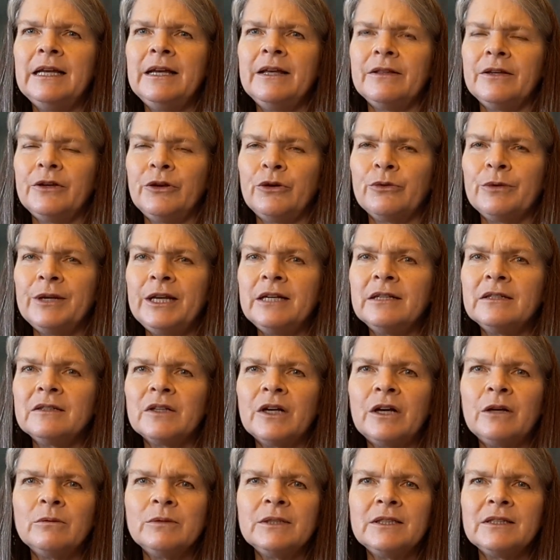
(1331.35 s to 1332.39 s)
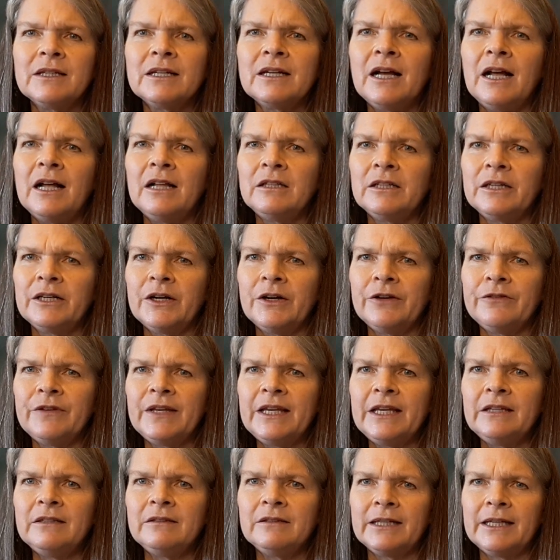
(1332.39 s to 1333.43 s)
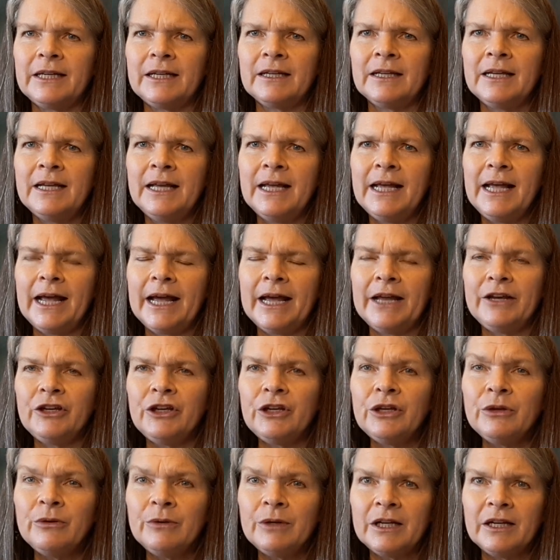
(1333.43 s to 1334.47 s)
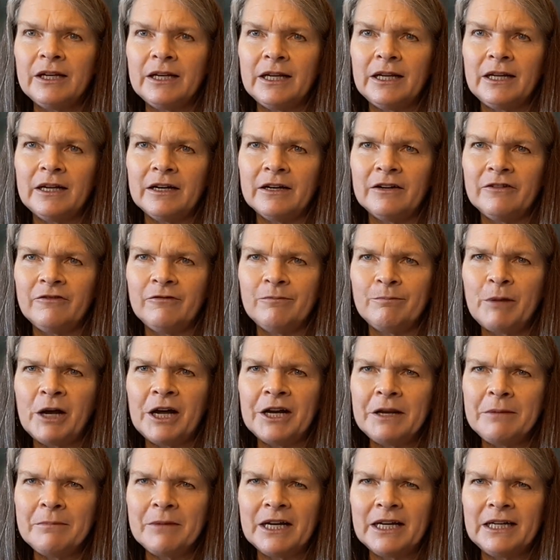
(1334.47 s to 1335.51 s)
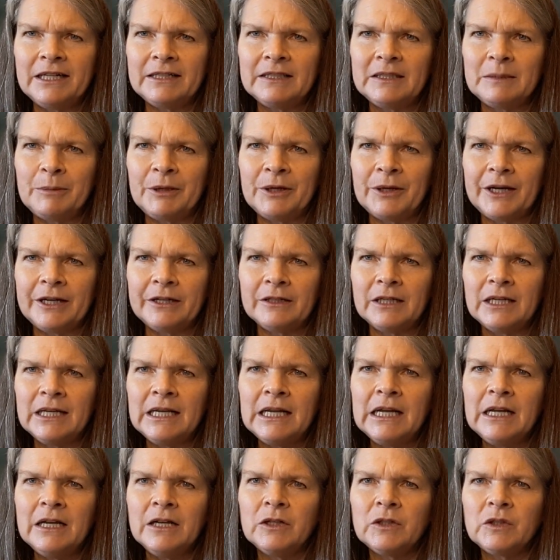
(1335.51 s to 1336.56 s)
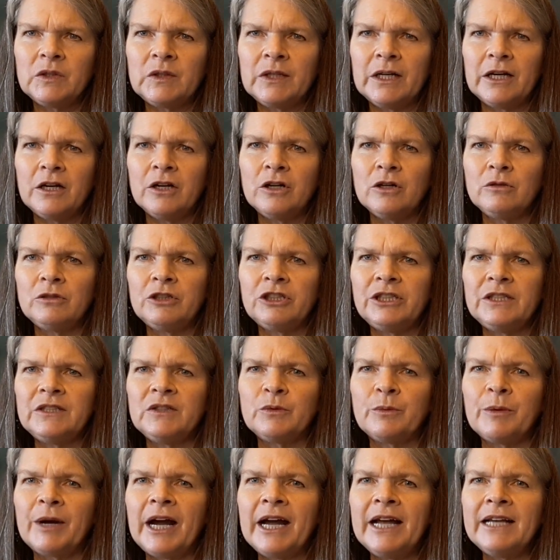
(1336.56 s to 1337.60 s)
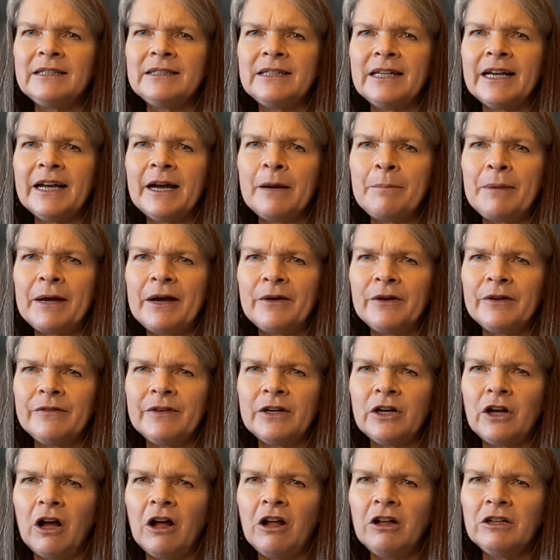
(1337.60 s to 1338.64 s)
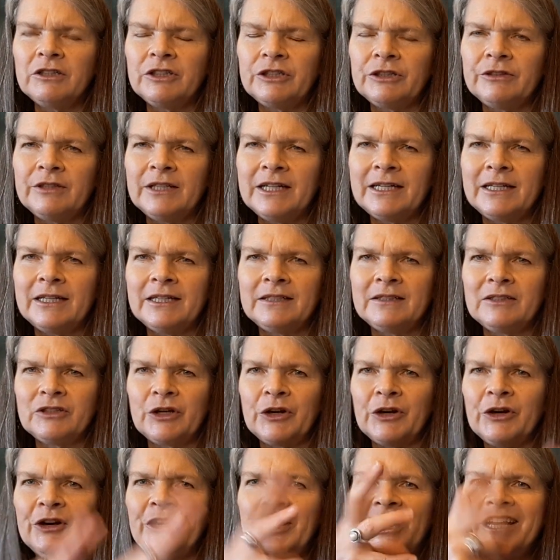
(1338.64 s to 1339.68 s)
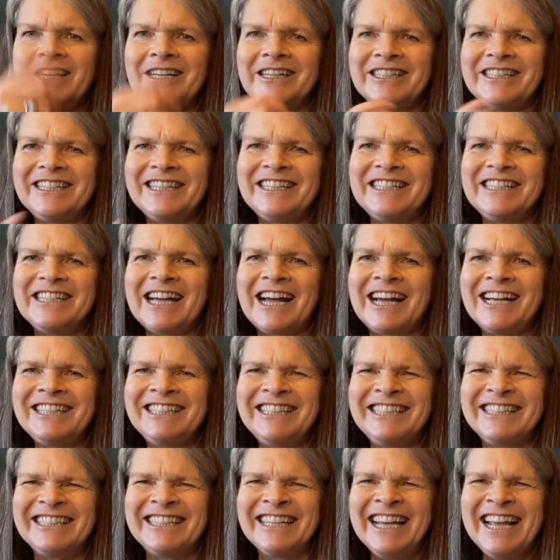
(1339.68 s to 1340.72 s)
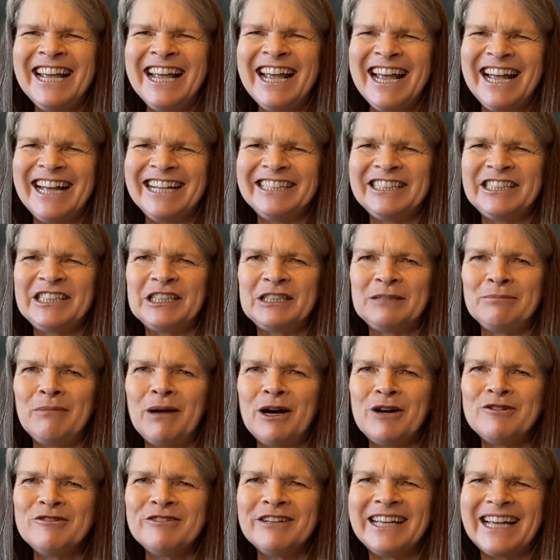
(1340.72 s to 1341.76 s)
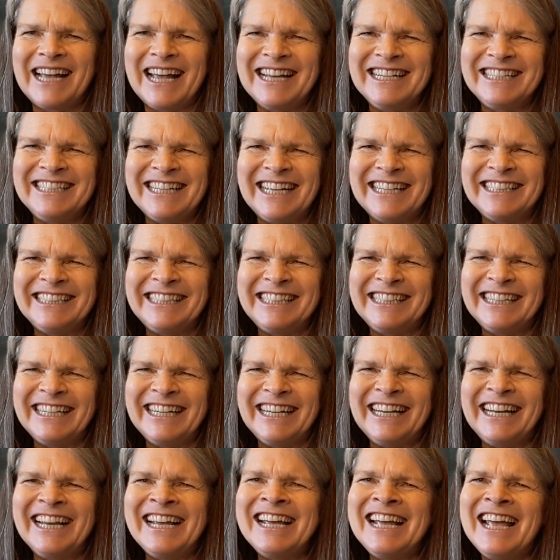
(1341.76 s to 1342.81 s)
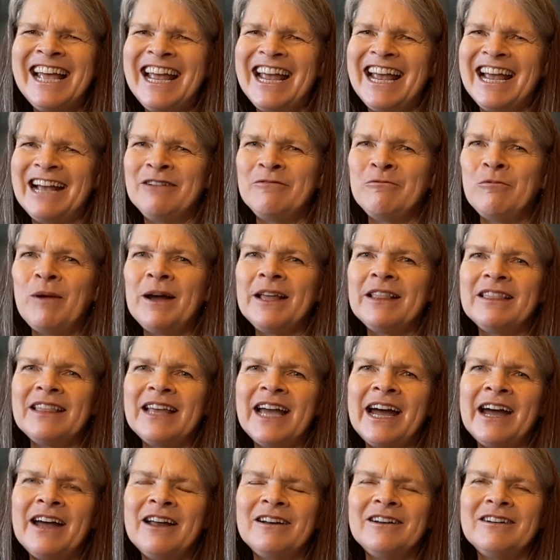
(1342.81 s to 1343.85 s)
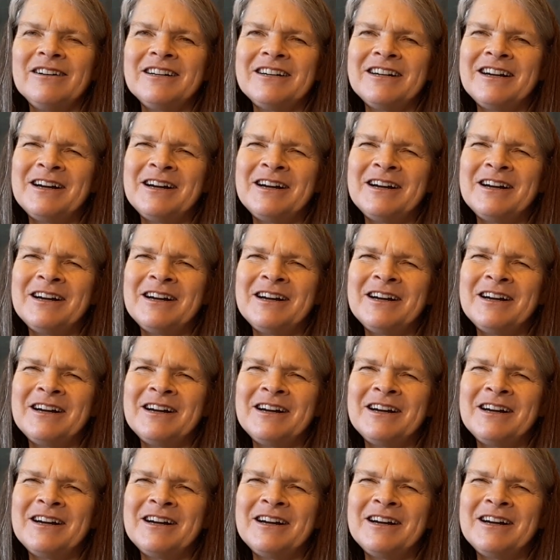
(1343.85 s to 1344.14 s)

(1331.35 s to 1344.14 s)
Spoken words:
The green is always a color of healing and unity of body, mind, spirit. So she's rising up out of an altar that is turning into dust and smoke and density. And what that